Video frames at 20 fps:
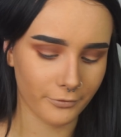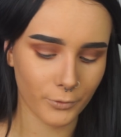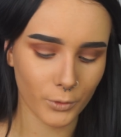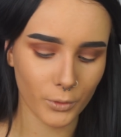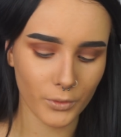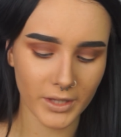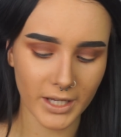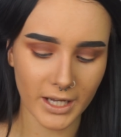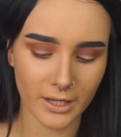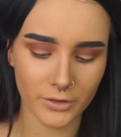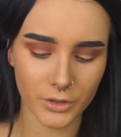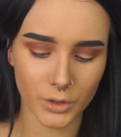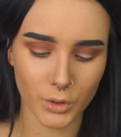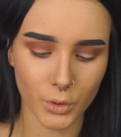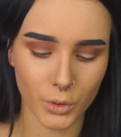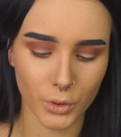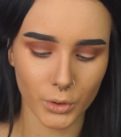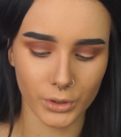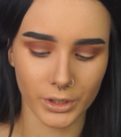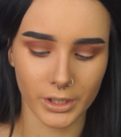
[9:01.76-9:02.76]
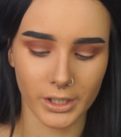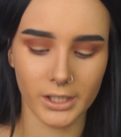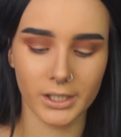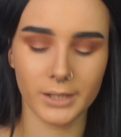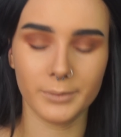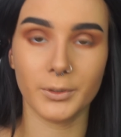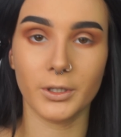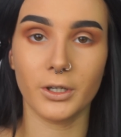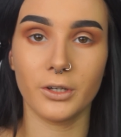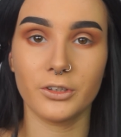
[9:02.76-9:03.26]
For the outer corner,
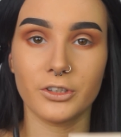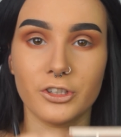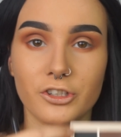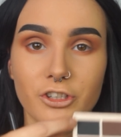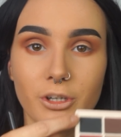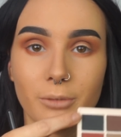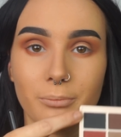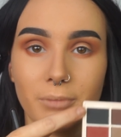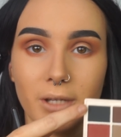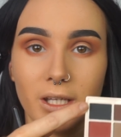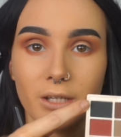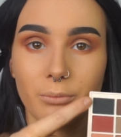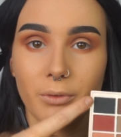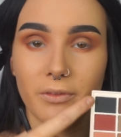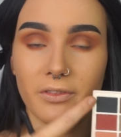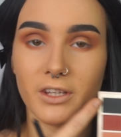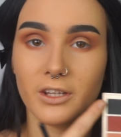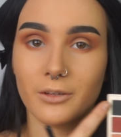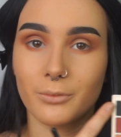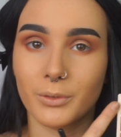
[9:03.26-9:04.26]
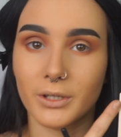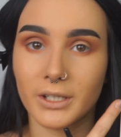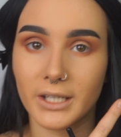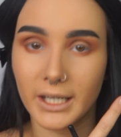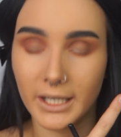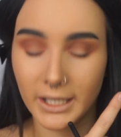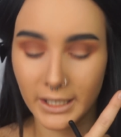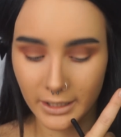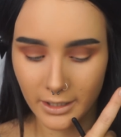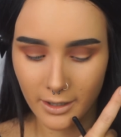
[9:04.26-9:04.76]
I'm going to jump in with this one
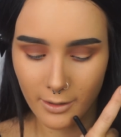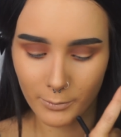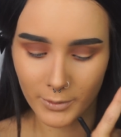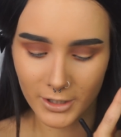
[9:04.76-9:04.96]
here,